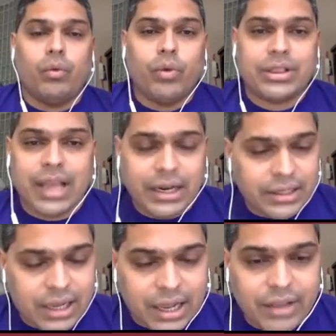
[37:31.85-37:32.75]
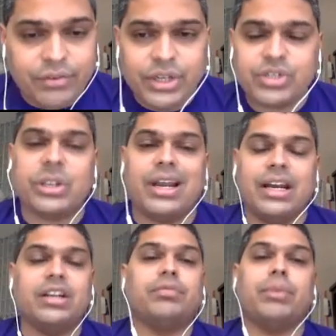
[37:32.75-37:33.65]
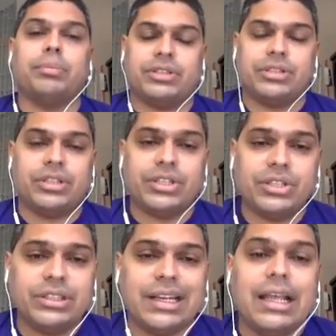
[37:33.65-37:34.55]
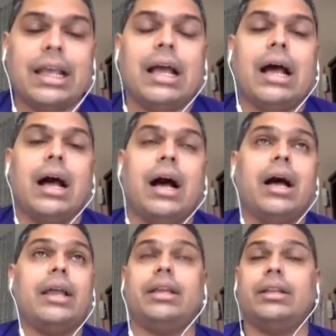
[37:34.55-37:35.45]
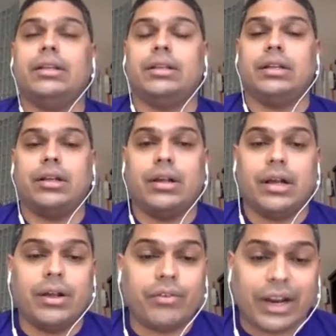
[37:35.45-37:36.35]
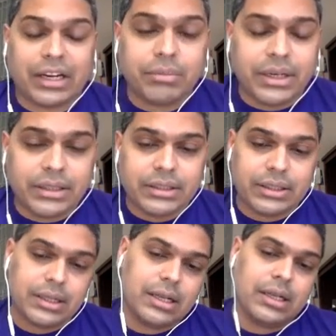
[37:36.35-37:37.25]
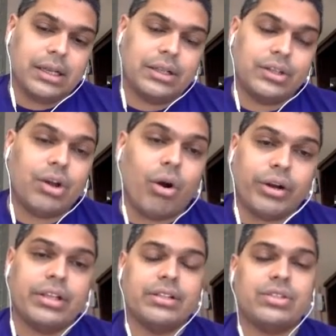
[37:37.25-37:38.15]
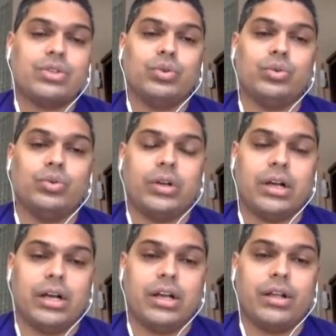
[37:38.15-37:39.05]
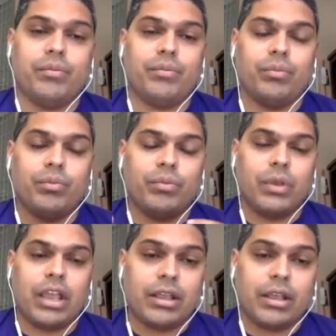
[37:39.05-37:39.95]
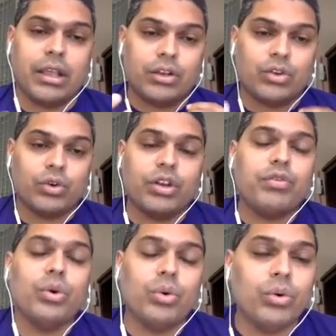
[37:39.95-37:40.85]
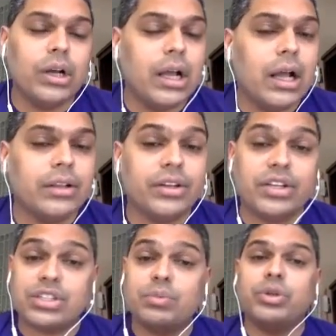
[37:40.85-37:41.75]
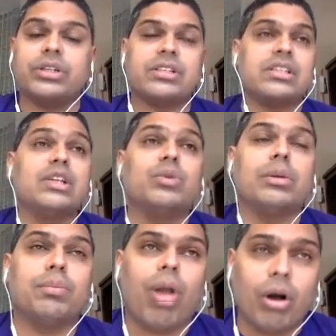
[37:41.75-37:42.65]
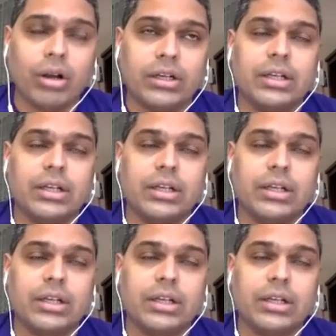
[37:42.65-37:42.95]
with that i have reached the end of my presentation i uh, recommend uh, the audience to uh, to review the distributed SQL blog